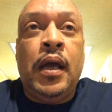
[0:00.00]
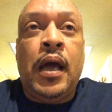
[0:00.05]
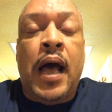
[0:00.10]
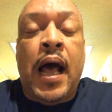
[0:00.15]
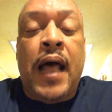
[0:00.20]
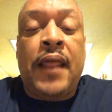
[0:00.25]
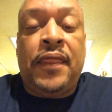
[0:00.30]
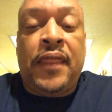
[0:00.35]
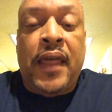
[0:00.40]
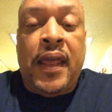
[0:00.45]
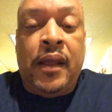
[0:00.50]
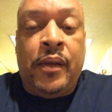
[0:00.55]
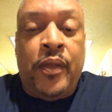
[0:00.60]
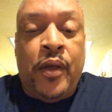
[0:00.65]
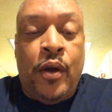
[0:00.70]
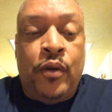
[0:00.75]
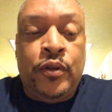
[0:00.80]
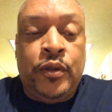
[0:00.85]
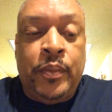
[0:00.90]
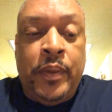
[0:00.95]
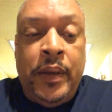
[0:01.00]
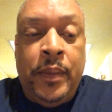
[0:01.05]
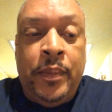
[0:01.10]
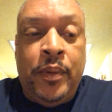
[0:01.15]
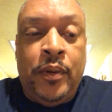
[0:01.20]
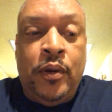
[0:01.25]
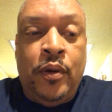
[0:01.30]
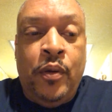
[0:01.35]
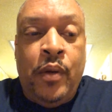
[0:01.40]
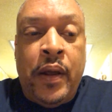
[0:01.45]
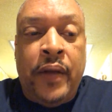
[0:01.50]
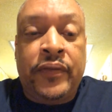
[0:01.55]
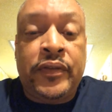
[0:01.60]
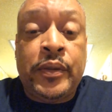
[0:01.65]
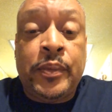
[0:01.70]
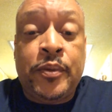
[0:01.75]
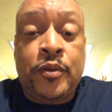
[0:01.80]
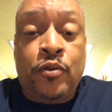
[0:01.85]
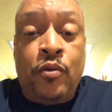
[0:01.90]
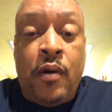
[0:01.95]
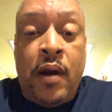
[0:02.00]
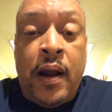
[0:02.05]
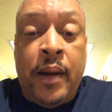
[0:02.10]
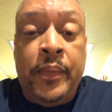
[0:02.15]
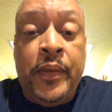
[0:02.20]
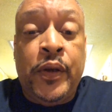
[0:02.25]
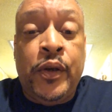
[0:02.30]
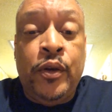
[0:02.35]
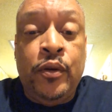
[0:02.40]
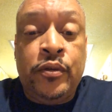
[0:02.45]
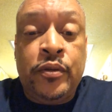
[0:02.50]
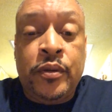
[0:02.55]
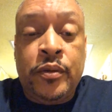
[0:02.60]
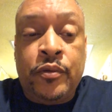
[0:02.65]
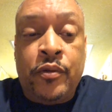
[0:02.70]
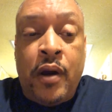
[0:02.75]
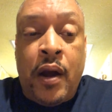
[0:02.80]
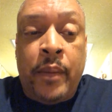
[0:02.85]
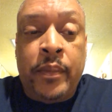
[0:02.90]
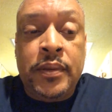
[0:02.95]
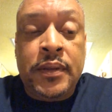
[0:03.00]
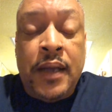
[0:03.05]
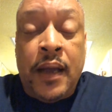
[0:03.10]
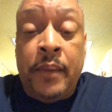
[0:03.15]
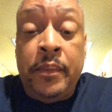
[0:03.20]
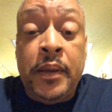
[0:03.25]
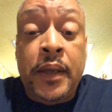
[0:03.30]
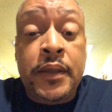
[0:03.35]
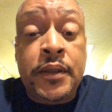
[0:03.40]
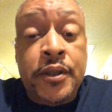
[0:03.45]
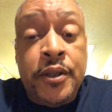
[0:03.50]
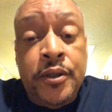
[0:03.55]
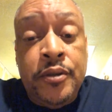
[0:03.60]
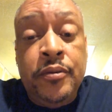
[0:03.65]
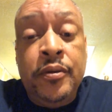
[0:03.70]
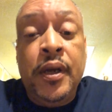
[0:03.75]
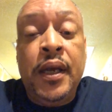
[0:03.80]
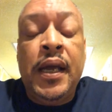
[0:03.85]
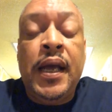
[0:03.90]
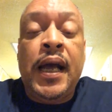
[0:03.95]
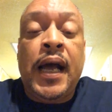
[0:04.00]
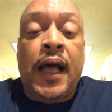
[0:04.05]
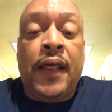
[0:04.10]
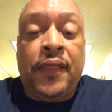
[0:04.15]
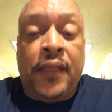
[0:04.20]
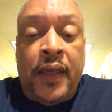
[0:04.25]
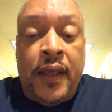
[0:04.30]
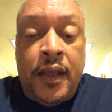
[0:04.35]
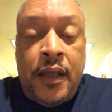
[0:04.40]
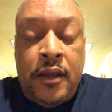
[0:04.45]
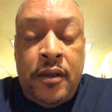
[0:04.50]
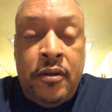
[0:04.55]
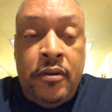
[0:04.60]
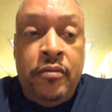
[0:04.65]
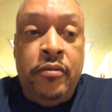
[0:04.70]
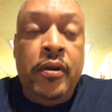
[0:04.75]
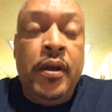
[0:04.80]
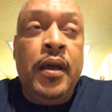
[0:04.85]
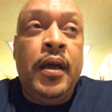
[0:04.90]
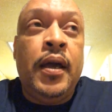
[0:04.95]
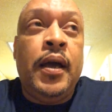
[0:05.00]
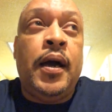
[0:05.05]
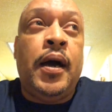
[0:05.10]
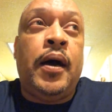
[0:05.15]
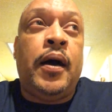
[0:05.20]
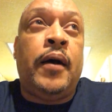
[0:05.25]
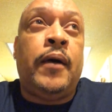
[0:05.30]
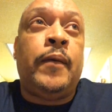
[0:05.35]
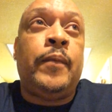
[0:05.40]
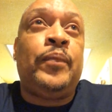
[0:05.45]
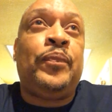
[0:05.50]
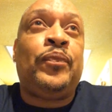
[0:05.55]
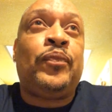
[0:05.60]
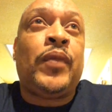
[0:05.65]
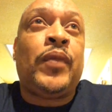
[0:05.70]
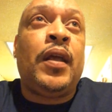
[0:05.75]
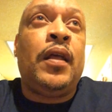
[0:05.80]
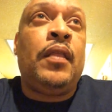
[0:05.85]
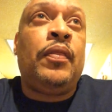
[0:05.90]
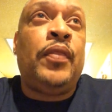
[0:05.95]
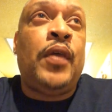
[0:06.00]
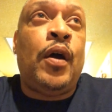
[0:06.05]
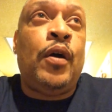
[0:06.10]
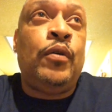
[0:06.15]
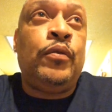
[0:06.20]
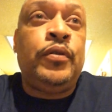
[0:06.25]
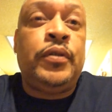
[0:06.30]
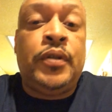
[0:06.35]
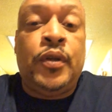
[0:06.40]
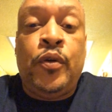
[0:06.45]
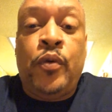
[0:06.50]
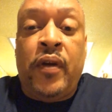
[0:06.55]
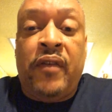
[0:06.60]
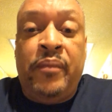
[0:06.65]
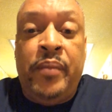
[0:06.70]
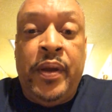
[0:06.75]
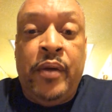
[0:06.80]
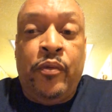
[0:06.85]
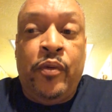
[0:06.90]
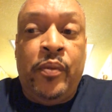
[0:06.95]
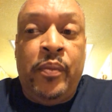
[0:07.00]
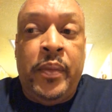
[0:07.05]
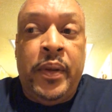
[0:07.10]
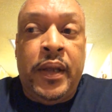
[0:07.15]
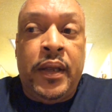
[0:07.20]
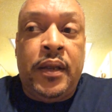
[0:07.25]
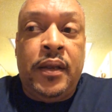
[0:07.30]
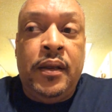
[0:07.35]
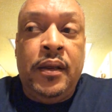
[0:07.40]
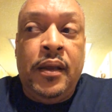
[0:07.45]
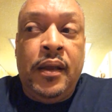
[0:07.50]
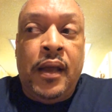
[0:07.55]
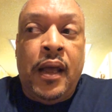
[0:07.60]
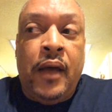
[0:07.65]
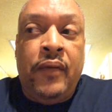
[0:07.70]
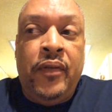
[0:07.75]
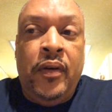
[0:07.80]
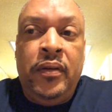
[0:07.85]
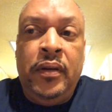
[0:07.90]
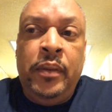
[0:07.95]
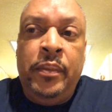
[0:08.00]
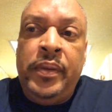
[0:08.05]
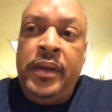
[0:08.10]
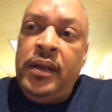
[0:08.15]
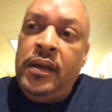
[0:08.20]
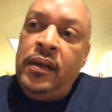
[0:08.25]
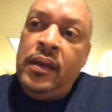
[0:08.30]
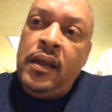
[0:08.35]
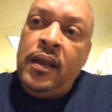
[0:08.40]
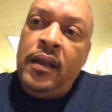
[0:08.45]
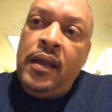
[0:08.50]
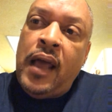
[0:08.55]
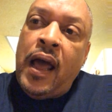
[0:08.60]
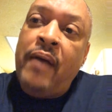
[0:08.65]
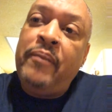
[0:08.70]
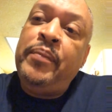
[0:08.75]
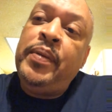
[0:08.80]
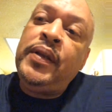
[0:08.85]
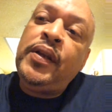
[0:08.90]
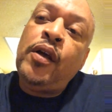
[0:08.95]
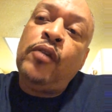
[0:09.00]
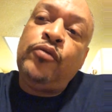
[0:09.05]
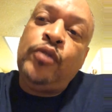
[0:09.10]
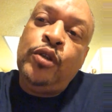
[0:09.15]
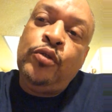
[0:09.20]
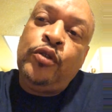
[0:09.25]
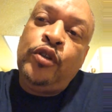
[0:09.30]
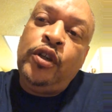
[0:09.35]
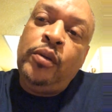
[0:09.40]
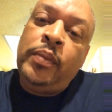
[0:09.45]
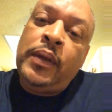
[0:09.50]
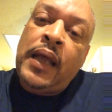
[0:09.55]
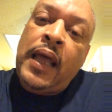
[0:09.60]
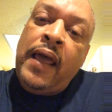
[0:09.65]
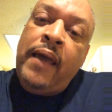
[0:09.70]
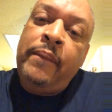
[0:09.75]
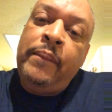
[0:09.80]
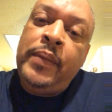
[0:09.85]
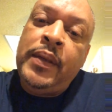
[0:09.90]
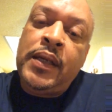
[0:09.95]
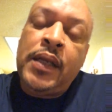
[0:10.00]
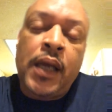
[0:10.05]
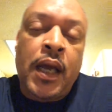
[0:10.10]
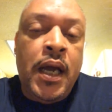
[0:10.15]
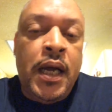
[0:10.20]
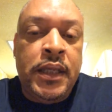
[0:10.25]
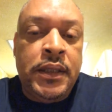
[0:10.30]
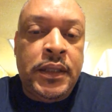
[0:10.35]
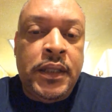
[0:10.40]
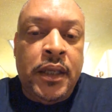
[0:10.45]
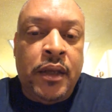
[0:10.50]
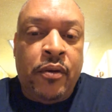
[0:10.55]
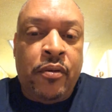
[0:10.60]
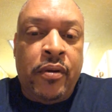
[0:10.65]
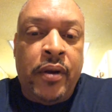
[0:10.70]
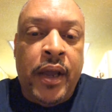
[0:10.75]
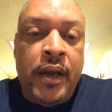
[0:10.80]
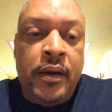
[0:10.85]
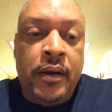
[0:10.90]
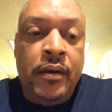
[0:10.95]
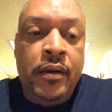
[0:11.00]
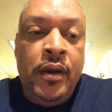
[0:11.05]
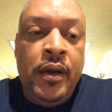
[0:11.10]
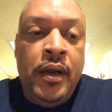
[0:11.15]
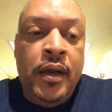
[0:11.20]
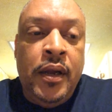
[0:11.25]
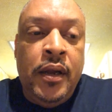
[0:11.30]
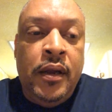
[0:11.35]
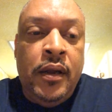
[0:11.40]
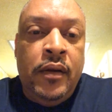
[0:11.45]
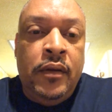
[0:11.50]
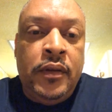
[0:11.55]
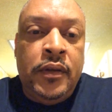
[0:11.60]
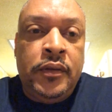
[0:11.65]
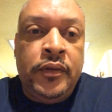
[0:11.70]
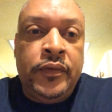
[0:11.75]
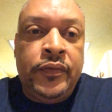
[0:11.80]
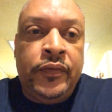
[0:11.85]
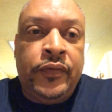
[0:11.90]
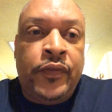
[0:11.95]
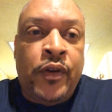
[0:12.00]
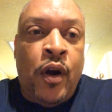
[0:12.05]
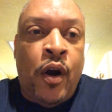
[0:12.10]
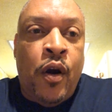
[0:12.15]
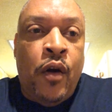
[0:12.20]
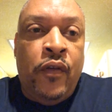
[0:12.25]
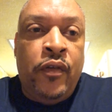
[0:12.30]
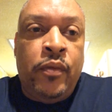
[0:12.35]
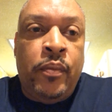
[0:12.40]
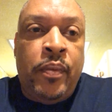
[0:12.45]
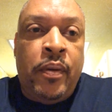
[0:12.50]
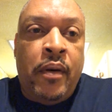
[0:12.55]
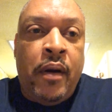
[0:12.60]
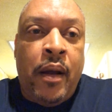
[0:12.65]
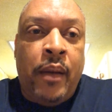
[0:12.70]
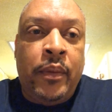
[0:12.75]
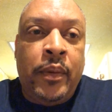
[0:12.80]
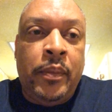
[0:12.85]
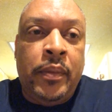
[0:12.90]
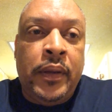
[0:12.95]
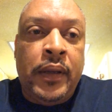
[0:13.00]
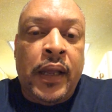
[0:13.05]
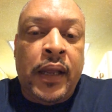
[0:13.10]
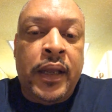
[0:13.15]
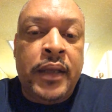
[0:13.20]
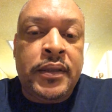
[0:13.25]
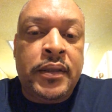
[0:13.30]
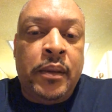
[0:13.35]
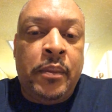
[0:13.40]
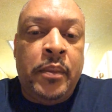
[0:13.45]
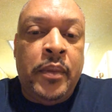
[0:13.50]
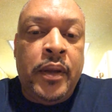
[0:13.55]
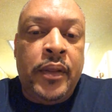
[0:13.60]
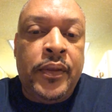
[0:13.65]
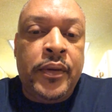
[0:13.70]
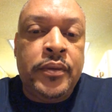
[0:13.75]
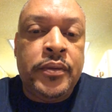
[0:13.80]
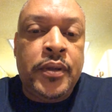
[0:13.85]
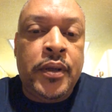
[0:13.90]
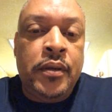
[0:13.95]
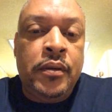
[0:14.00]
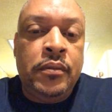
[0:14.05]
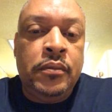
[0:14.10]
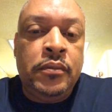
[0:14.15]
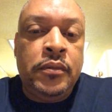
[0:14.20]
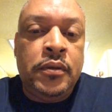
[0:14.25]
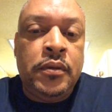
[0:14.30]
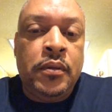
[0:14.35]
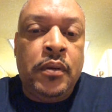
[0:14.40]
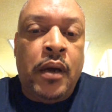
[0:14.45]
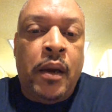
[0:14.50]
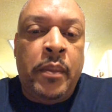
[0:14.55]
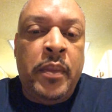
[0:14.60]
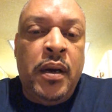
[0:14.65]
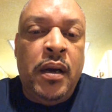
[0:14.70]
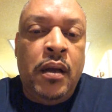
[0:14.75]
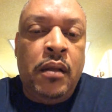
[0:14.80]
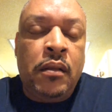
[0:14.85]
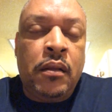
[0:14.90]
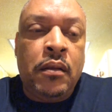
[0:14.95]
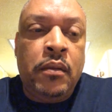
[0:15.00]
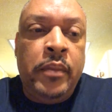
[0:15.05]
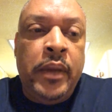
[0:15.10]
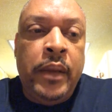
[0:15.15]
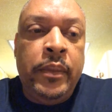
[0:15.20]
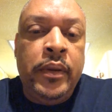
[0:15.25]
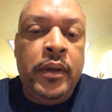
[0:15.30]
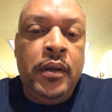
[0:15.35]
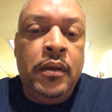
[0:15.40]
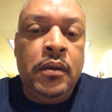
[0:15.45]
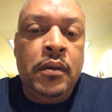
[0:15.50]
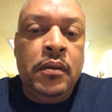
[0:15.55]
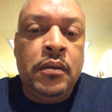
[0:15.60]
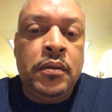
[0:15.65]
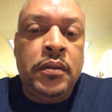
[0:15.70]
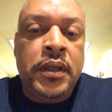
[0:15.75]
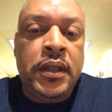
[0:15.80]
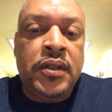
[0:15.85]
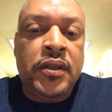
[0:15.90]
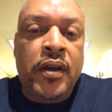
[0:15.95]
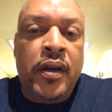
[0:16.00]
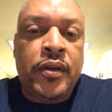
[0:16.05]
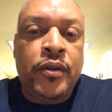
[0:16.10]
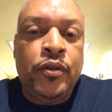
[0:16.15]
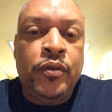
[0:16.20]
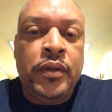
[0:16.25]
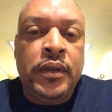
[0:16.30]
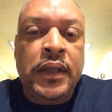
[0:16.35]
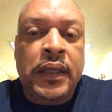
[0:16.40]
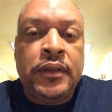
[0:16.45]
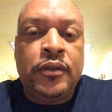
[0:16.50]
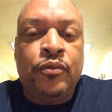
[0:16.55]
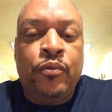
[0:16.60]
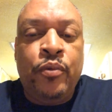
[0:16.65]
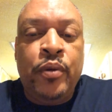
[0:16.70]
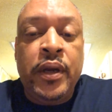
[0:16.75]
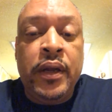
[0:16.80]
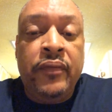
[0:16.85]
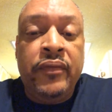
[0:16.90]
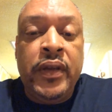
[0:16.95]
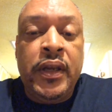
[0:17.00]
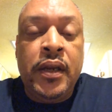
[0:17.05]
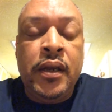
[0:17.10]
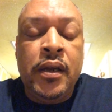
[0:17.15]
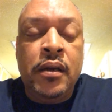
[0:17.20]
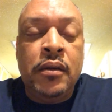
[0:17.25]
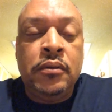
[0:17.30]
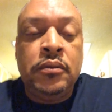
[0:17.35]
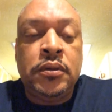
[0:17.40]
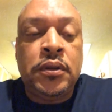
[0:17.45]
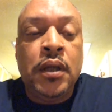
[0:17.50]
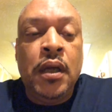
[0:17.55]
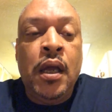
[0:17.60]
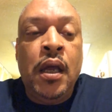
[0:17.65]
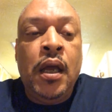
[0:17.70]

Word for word: I thank those people who have subscribed, the new subscribers. God bless you. I thank you. Um, those who have been with me. I've only been, I've been on YouTube, but I haven't been a content creator for over probably, I guess, a month or so. A month, maybe. Just started doing that's real videos.